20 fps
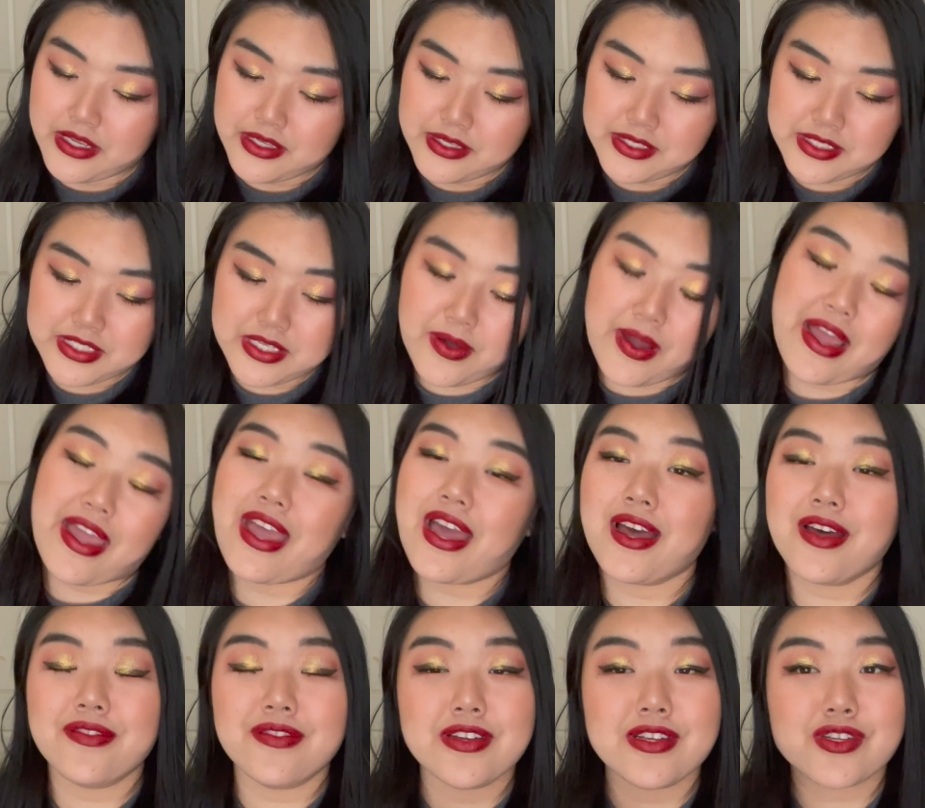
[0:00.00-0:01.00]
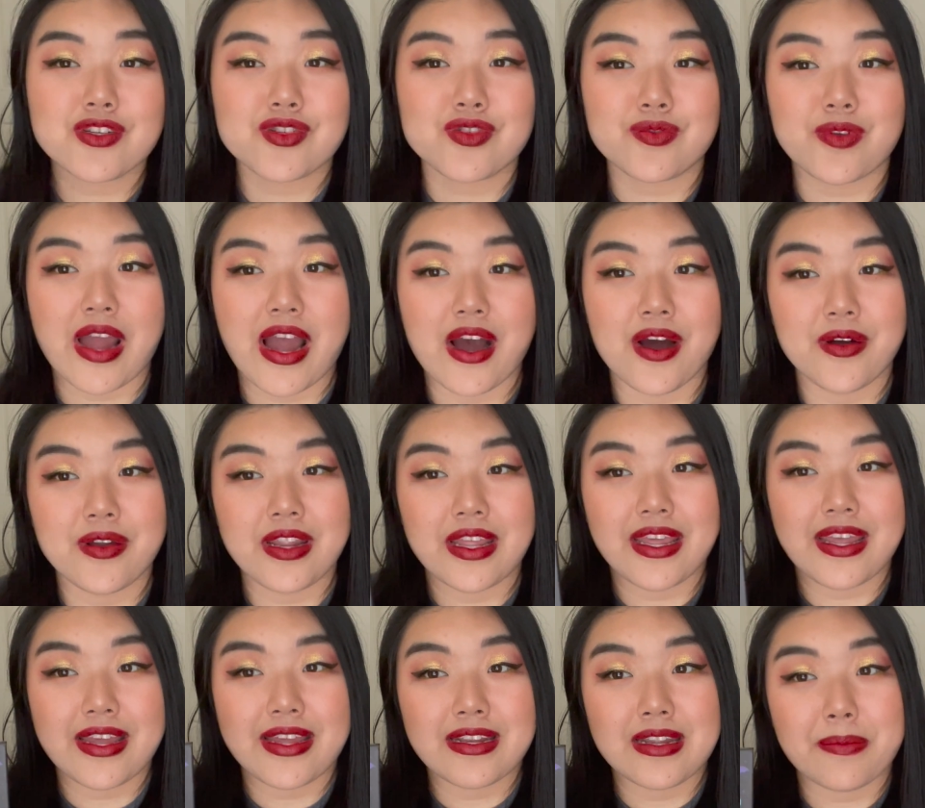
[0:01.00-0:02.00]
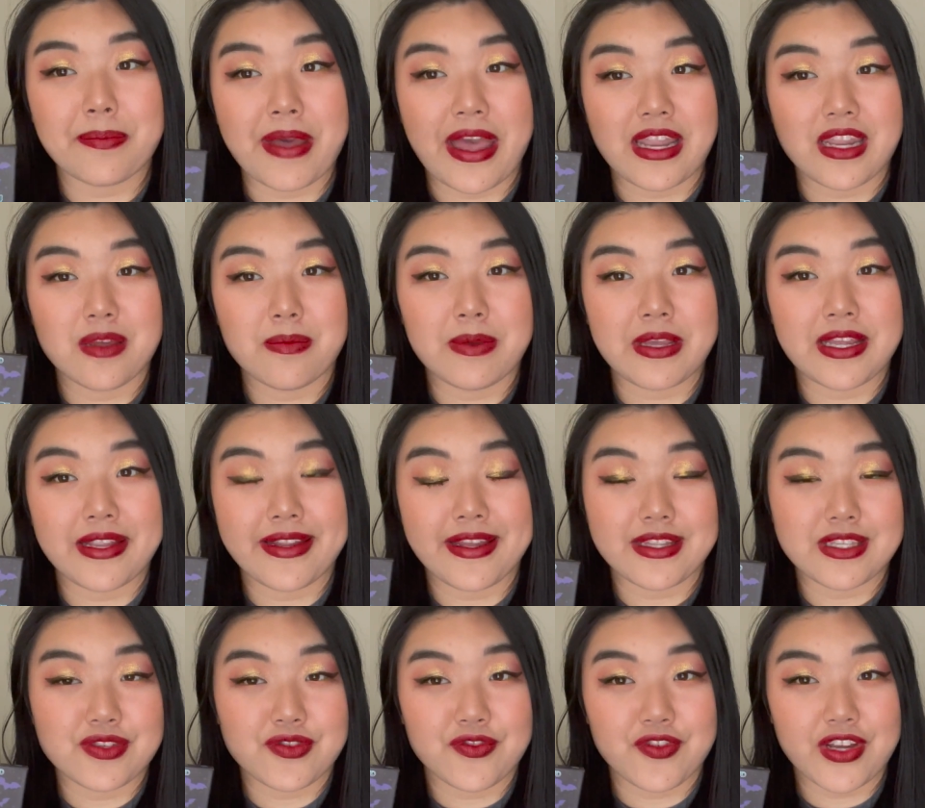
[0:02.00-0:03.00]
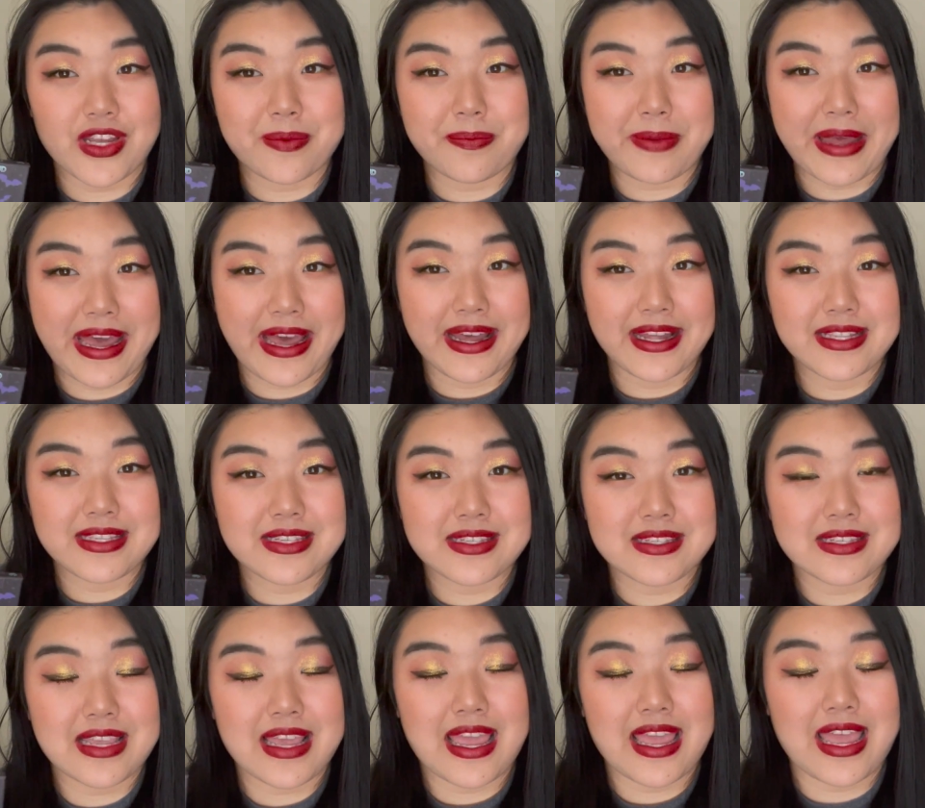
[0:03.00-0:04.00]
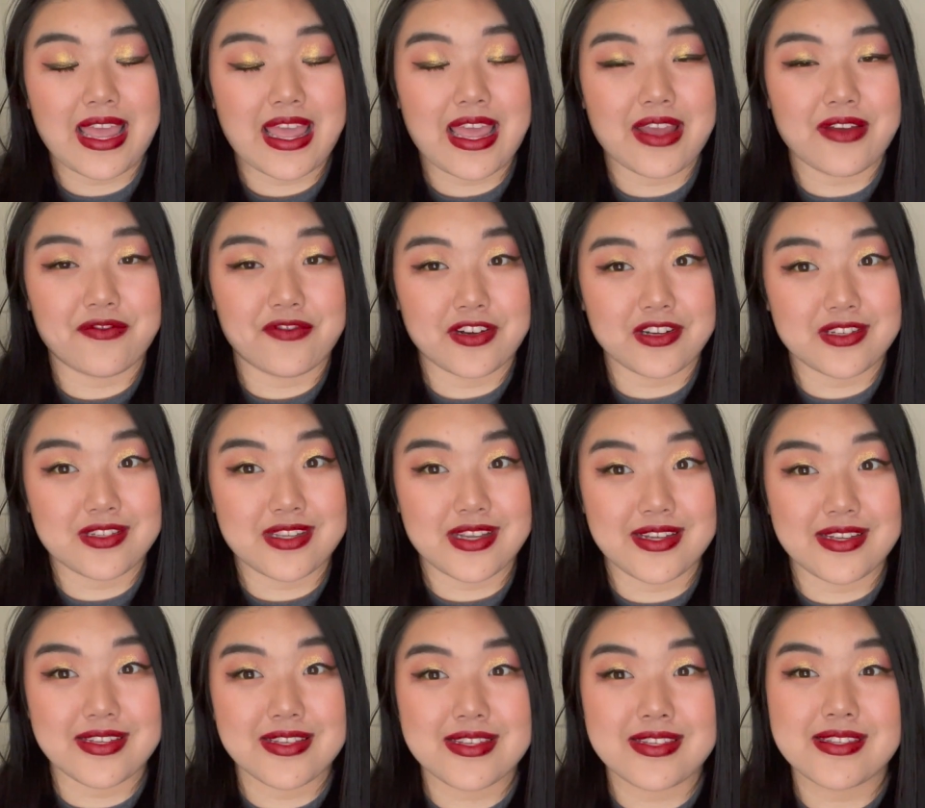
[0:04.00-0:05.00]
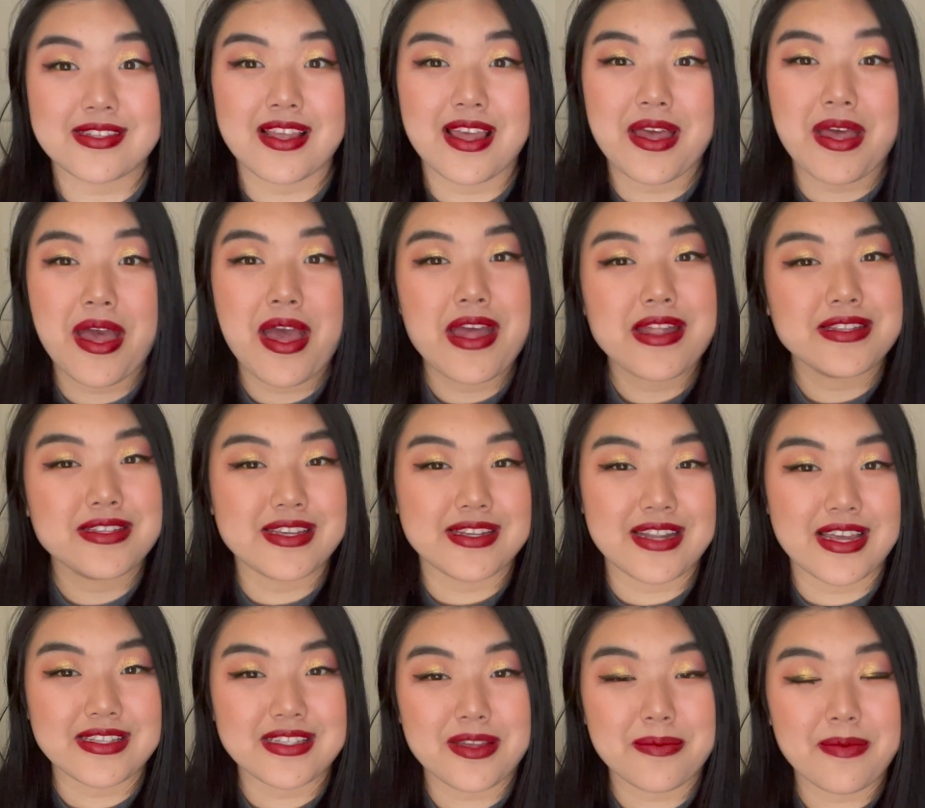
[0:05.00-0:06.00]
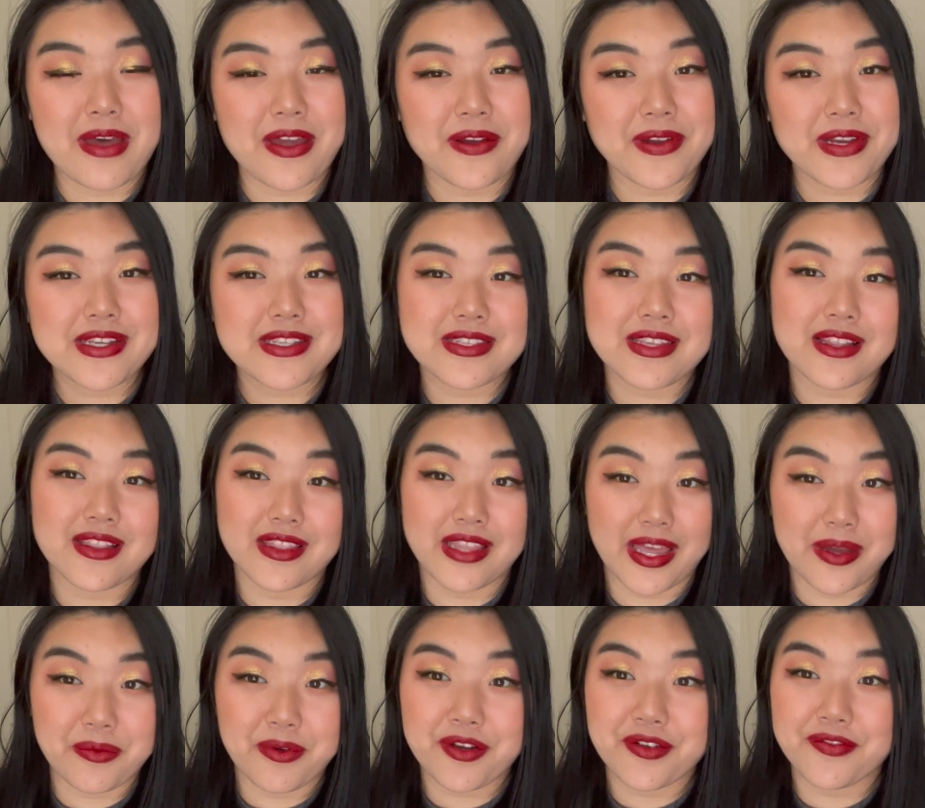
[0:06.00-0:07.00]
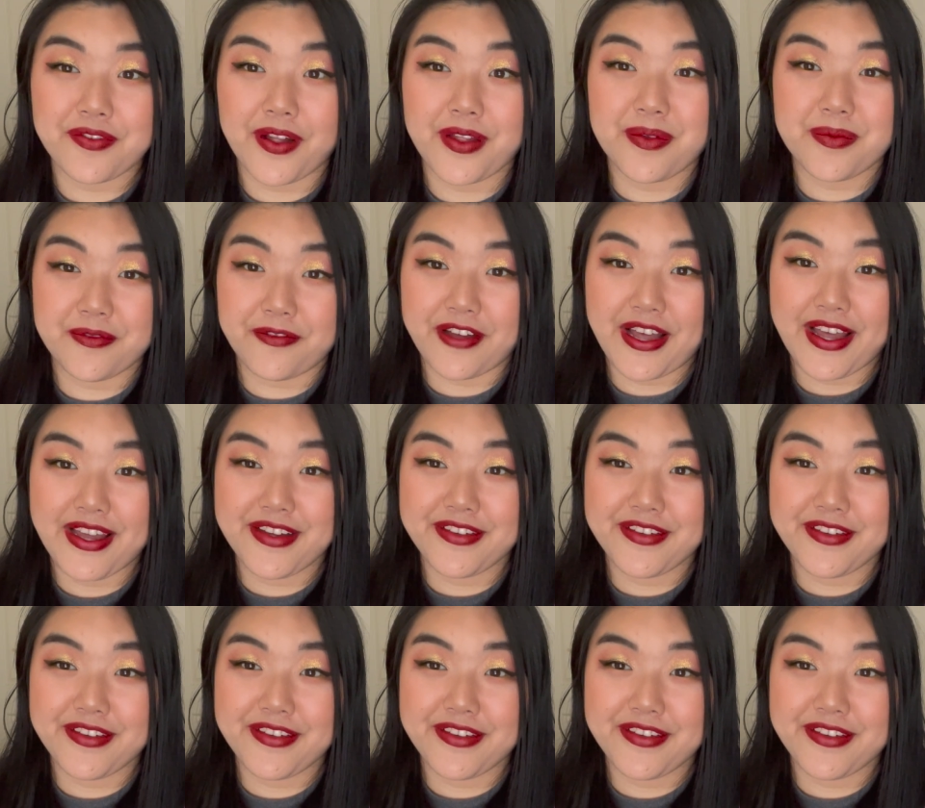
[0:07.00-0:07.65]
So I have Shroud and Batty Bean, It's Freaking Bats versus Danessa Myricks Lightwork Volume 5.